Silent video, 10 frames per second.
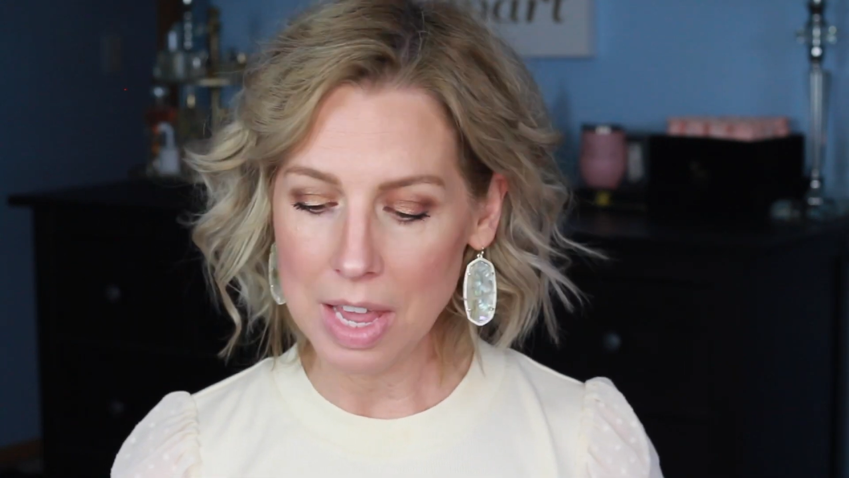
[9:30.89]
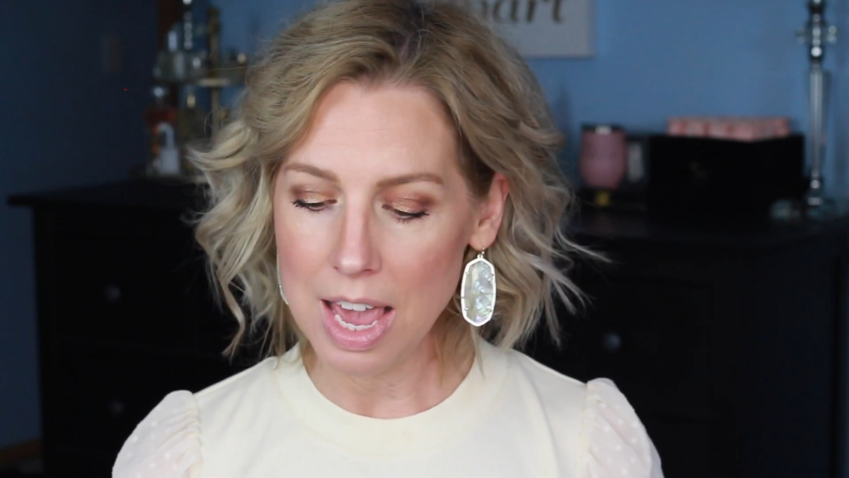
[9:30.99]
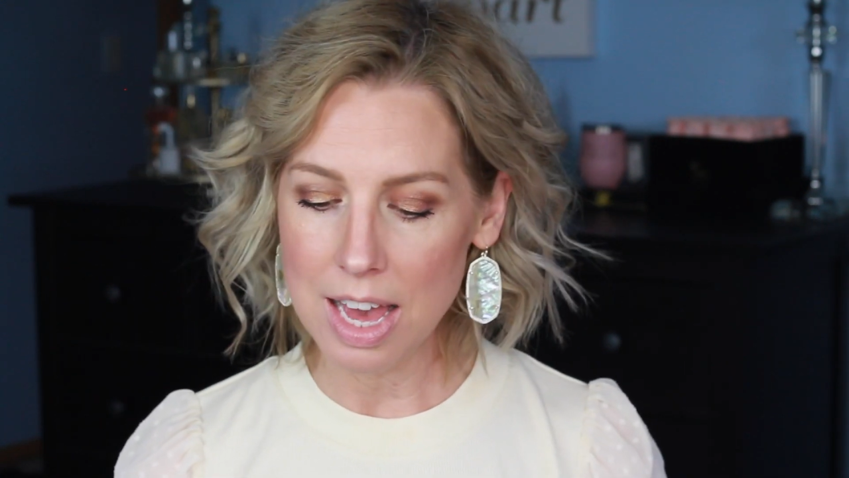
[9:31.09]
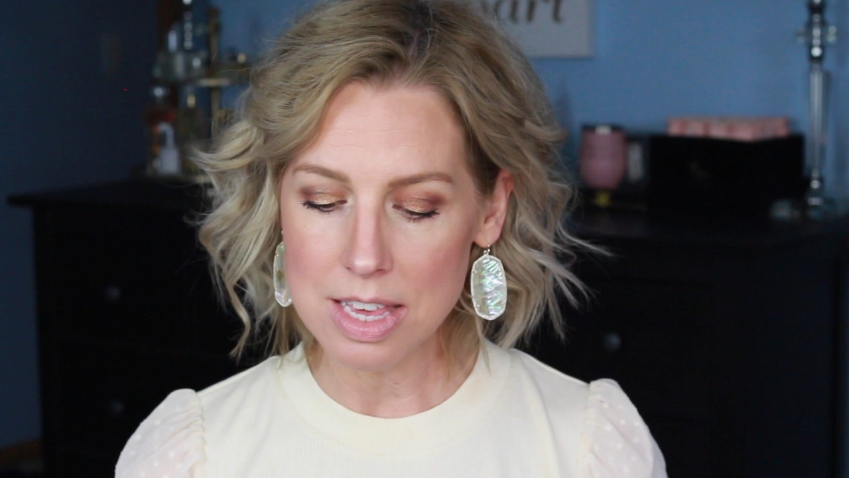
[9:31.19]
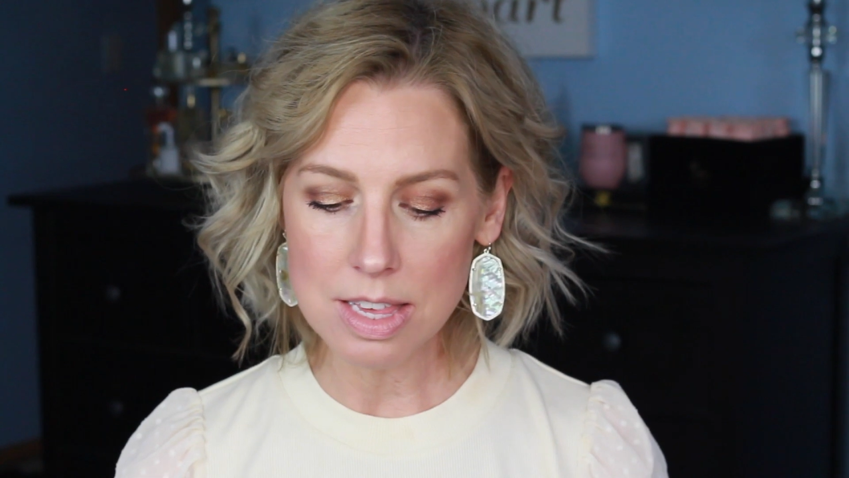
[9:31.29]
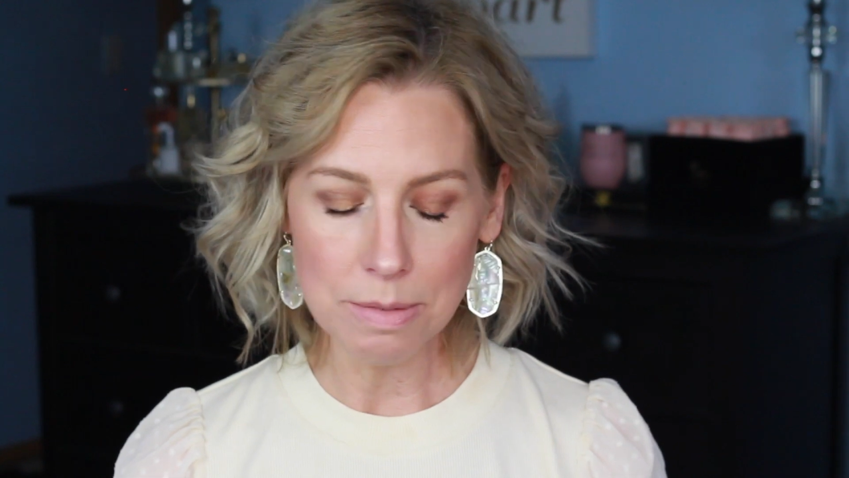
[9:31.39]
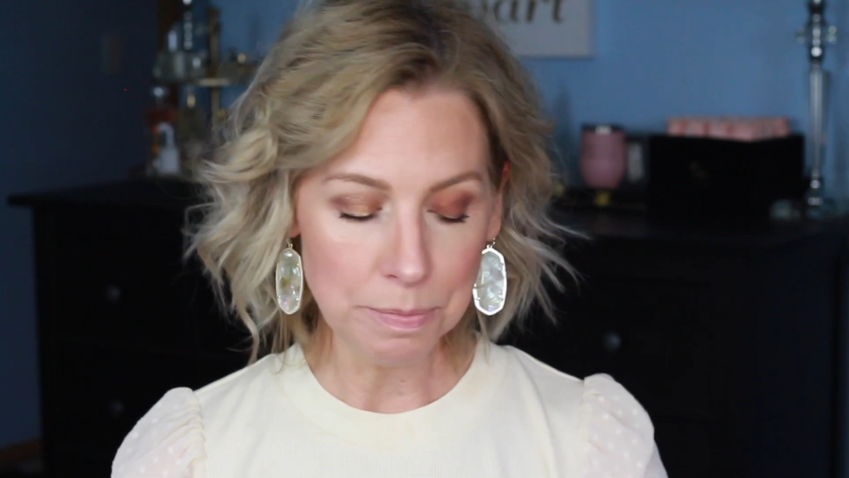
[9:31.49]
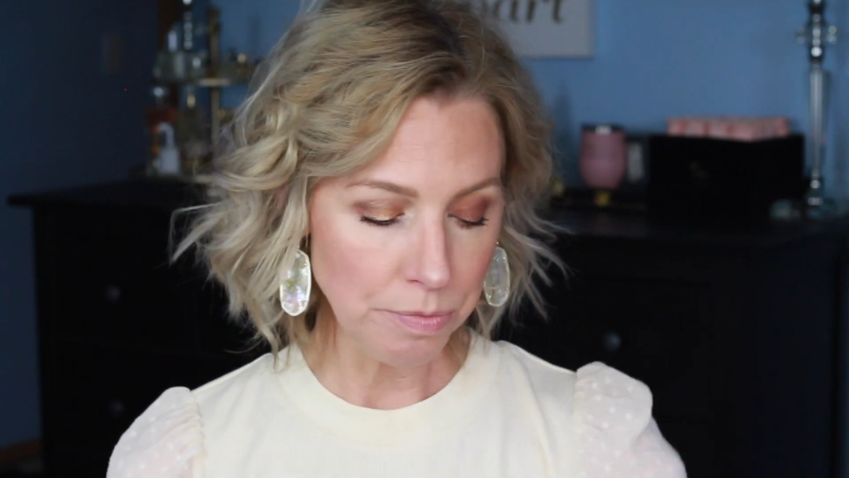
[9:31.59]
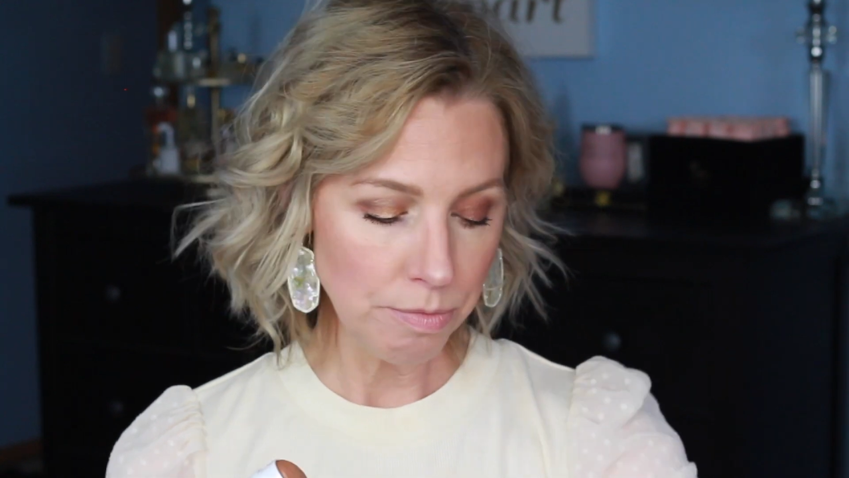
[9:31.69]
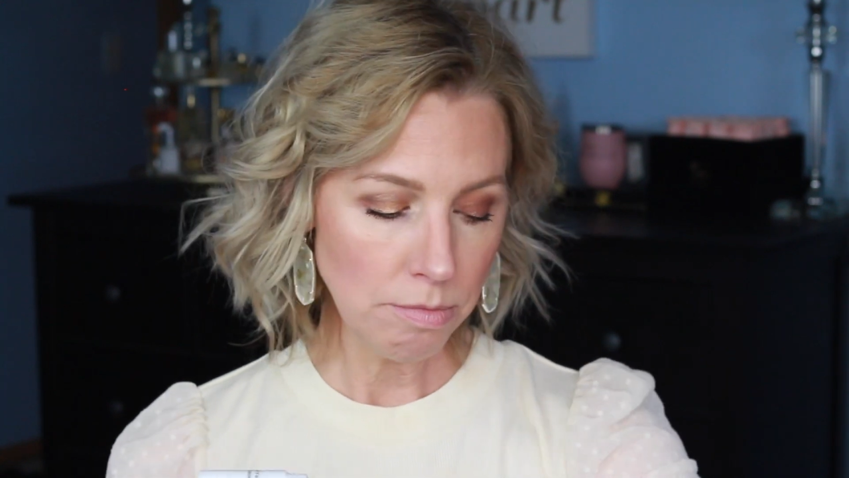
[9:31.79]
And
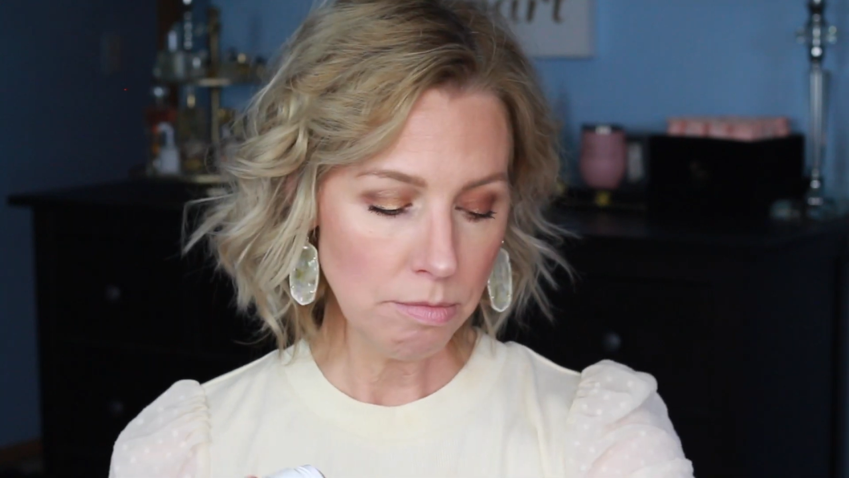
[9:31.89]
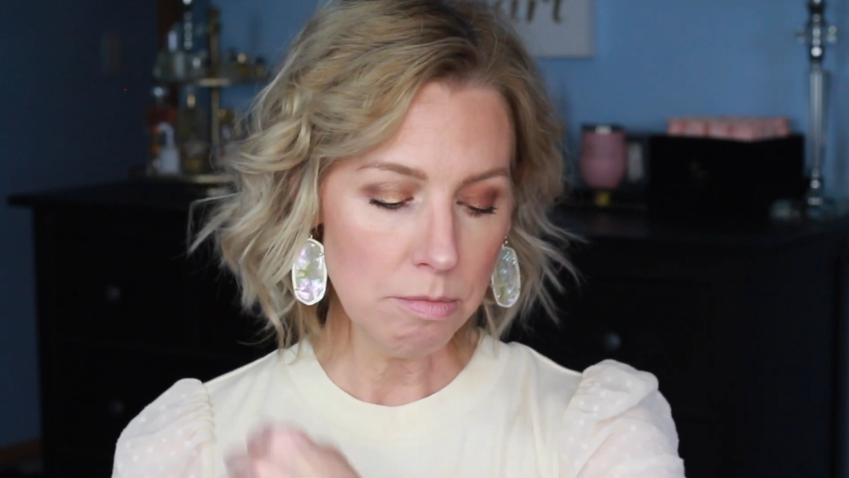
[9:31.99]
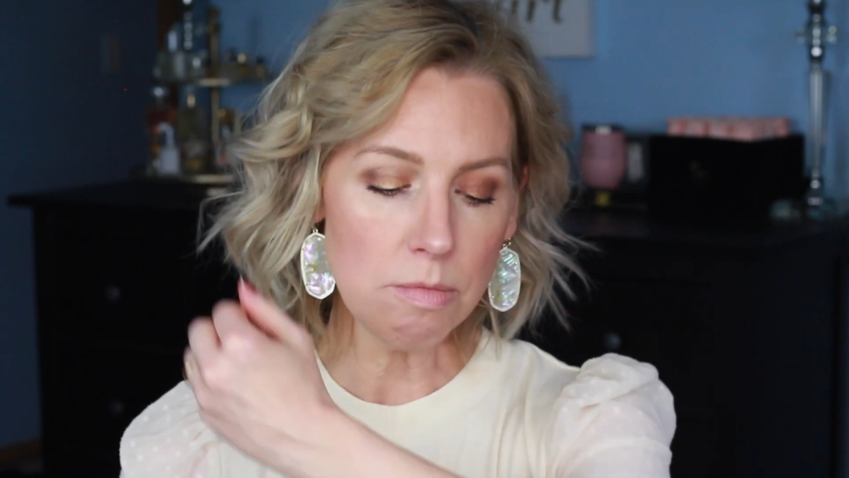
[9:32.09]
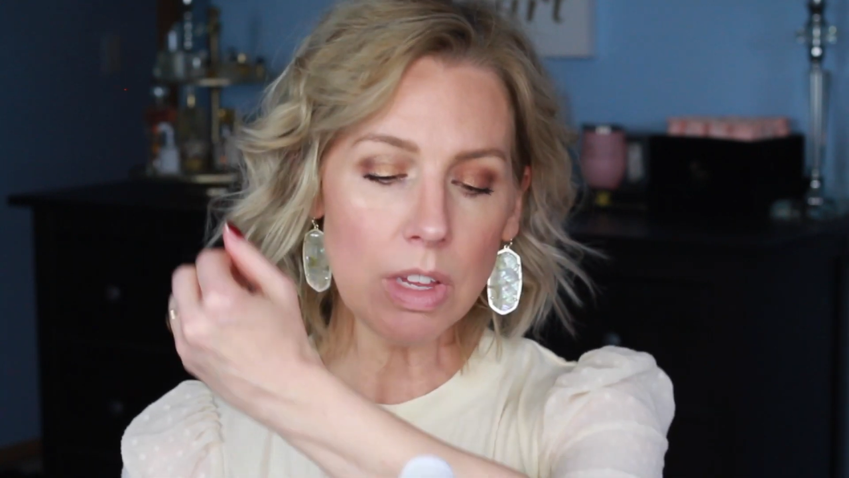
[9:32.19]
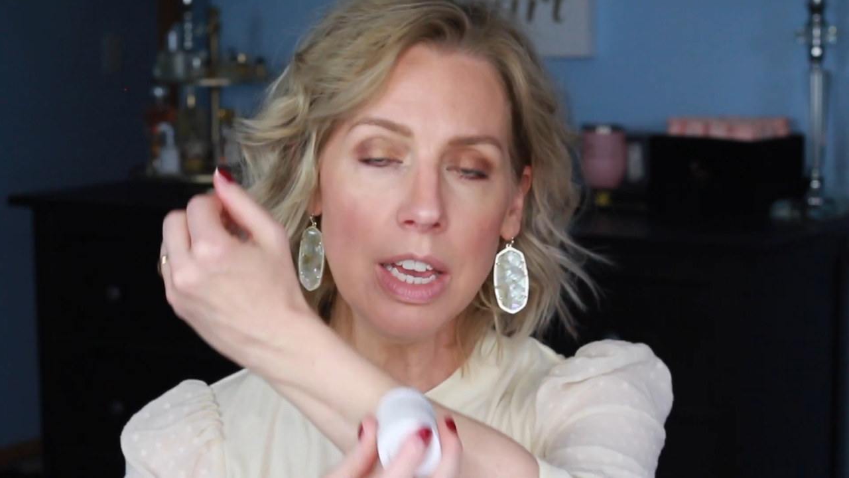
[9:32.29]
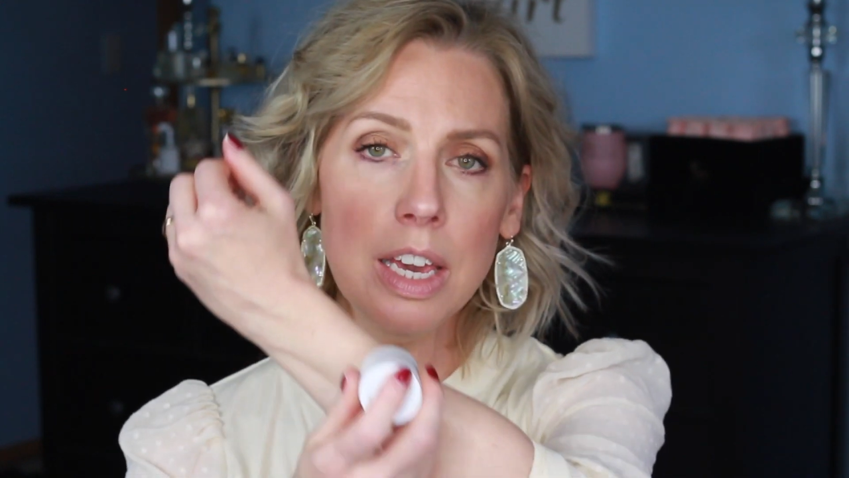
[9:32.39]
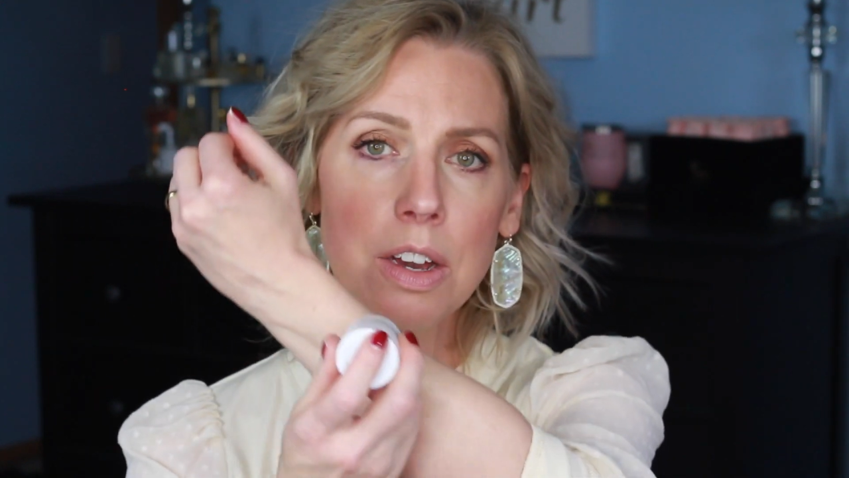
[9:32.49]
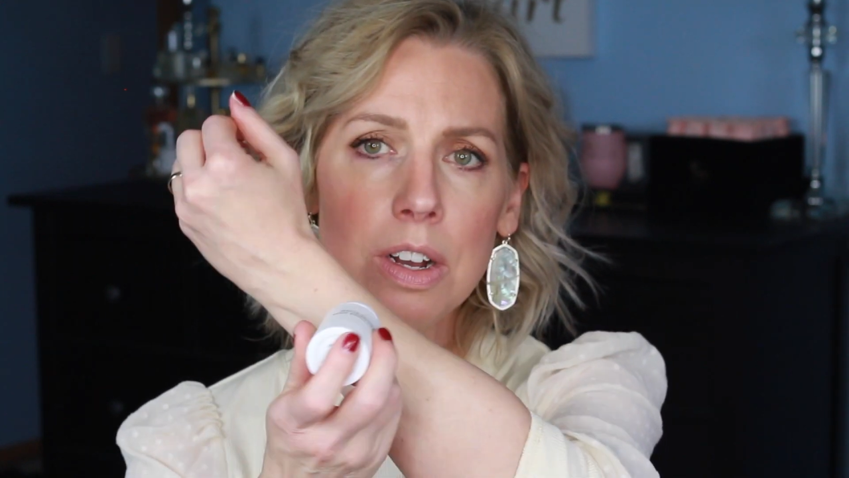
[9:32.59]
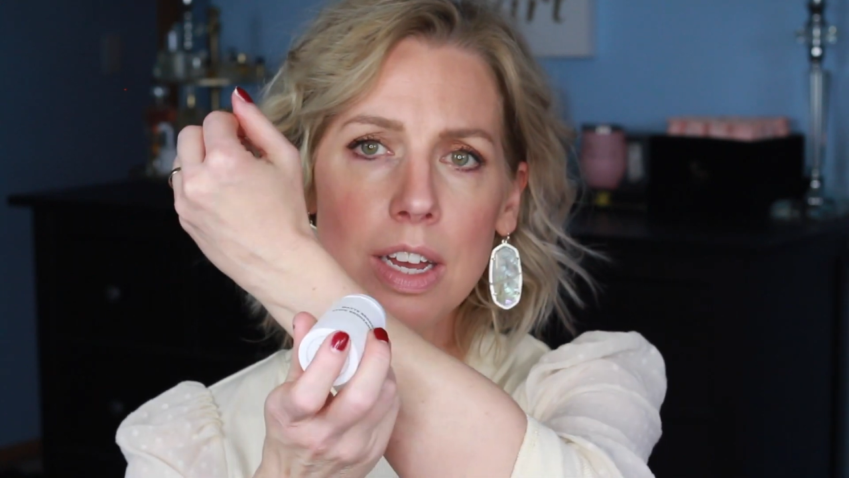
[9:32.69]
here